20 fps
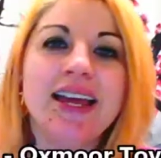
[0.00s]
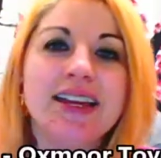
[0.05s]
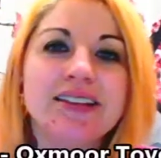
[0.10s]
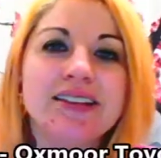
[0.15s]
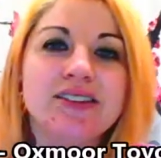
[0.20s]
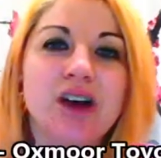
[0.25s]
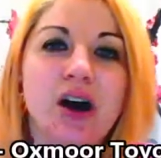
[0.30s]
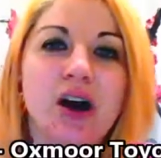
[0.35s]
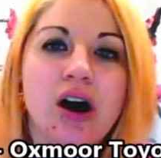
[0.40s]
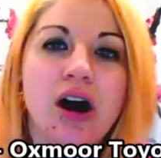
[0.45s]

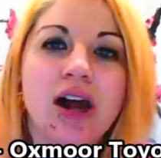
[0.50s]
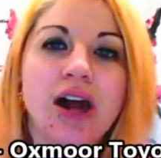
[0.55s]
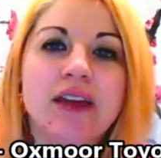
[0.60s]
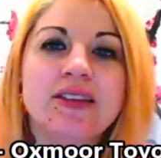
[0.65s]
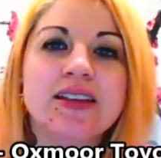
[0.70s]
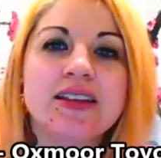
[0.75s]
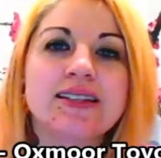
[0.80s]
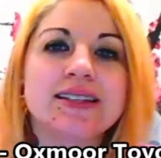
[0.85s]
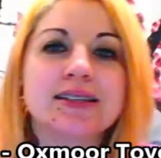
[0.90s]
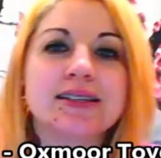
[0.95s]
Don.
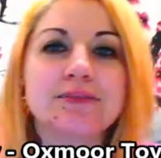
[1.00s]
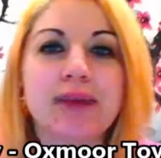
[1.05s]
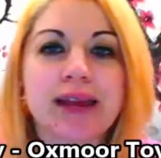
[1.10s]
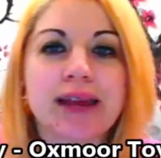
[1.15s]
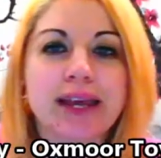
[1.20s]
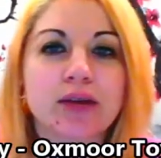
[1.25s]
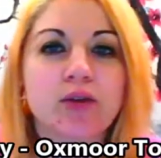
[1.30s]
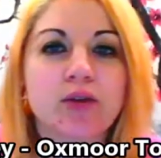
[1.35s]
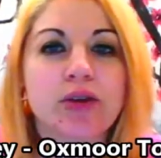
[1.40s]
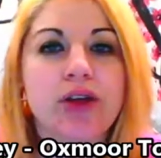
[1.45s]
This is
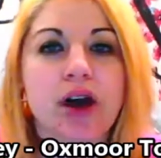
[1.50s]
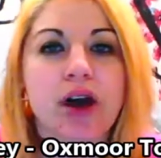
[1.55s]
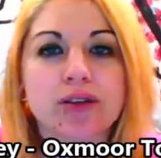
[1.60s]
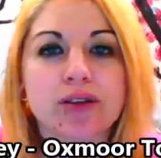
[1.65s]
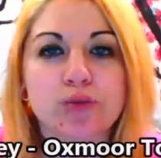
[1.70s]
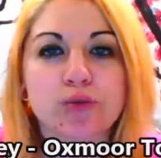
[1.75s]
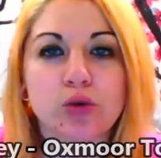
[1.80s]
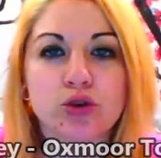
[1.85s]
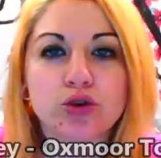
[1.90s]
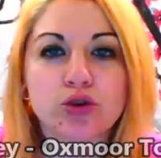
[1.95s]
Megan with
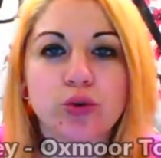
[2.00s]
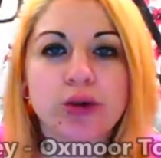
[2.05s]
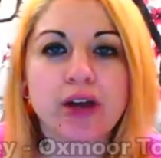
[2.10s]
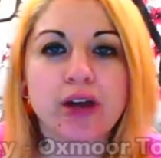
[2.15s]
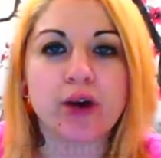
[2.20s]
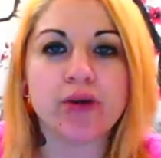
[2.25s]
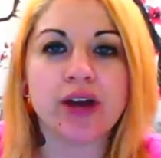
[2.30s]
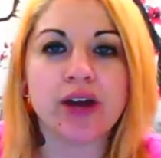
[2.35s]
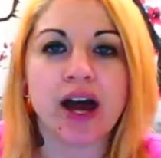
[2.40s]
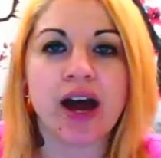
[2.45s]
Oxmoor
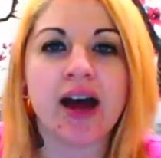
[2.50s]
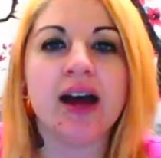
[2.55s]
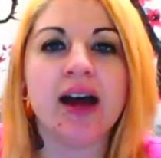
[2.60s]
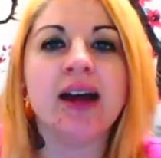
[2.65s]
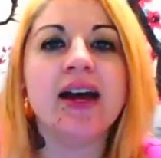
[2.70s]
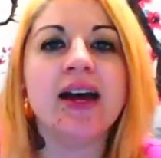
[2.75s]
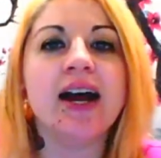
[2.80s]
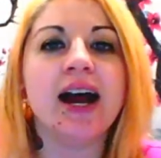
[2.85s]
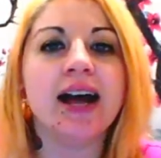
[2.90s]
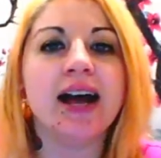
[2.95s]
Toyota.
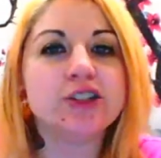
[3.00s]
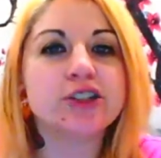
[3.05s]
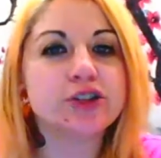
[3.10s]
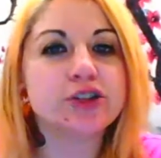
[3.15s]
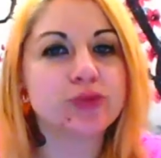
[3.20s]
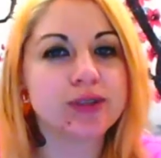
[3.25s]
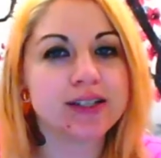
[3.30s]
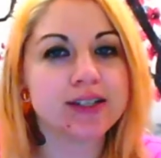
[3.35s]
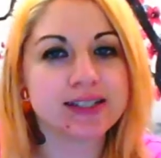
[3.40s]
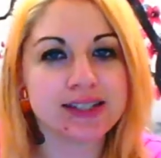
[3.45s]
I just
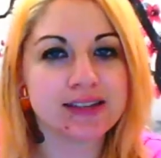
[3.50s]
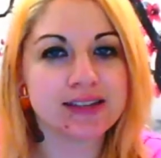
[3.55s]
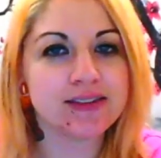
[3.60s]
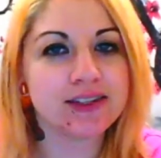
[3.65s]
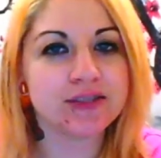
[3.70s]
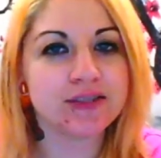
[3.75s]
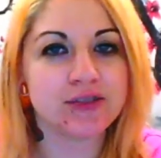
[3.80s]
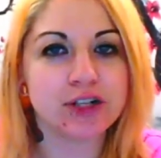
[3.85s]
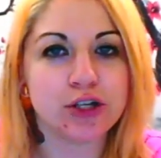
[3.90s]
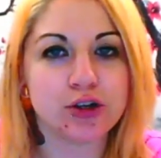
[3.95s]
wanted to send
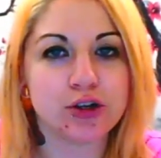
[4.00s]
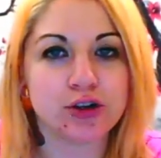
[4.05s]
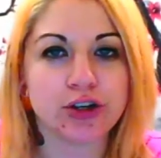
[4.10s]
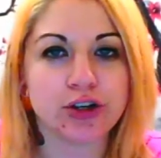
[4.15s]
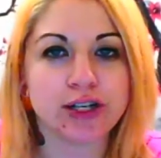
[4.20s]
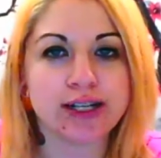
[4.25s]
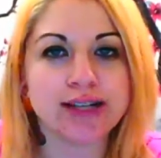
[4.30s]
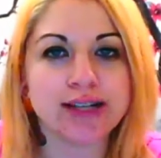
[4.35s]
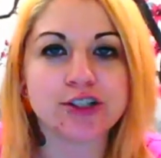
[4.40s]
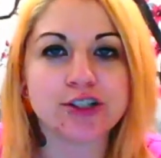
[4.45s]
this video
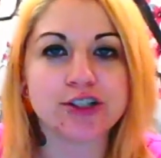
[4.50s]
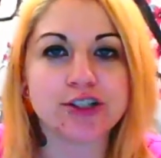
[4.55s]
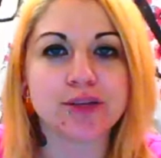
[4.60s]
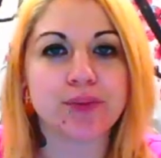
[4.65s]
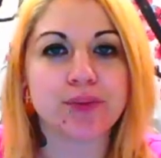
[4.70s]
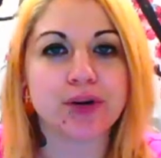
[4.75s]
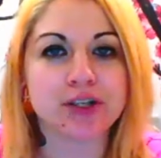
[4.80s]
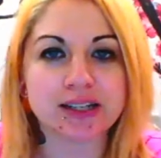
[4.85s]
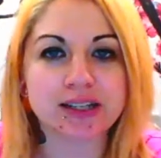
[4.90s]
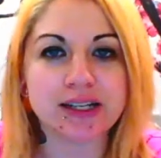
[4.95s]
greeting just to
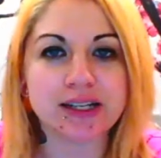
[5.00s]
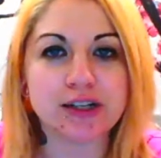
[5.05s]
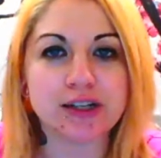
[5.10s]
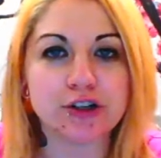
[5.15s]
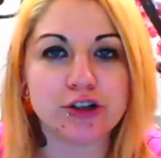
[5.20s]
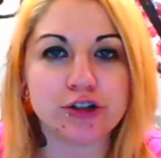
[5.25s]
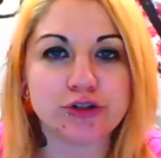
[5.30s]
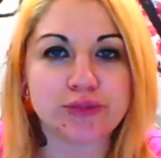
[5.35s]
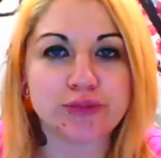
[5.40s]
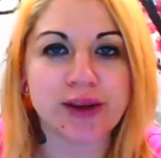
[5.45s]
personally
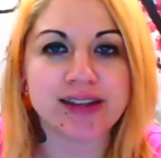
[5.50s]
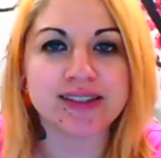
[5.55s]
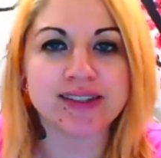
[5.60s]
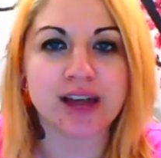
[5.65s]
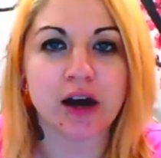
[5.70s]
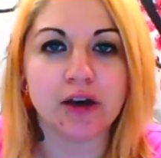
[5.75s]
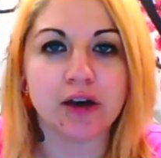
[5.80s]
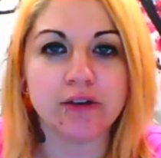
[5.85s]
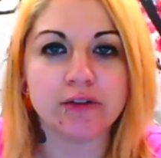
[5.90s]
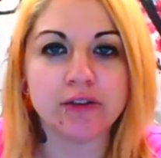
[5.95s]
introduce
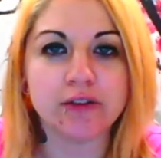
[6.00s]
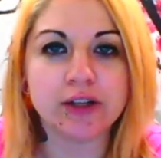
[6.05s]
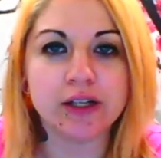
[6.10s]
myself.